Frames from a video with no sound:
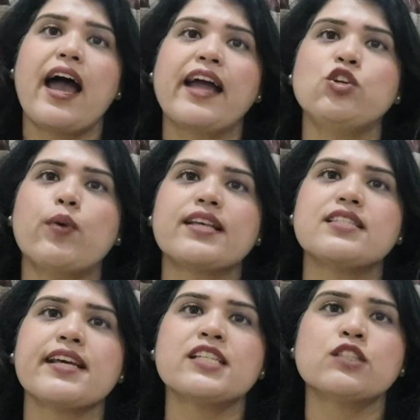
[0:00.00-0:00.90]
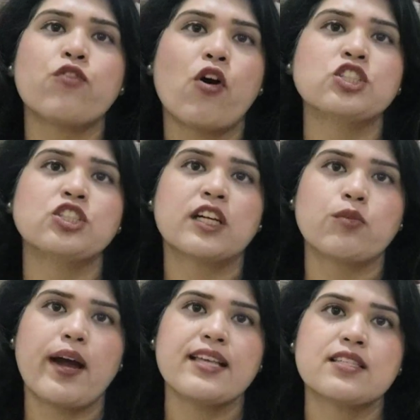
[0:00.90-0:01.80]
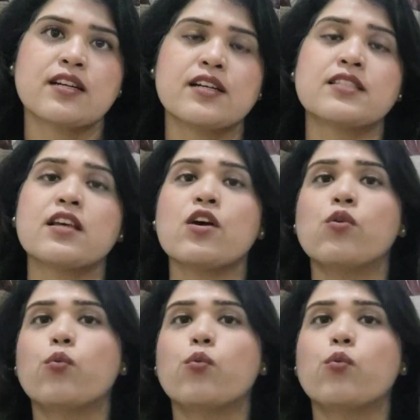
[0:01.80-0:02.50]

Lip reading: and USA's Forge Advisors,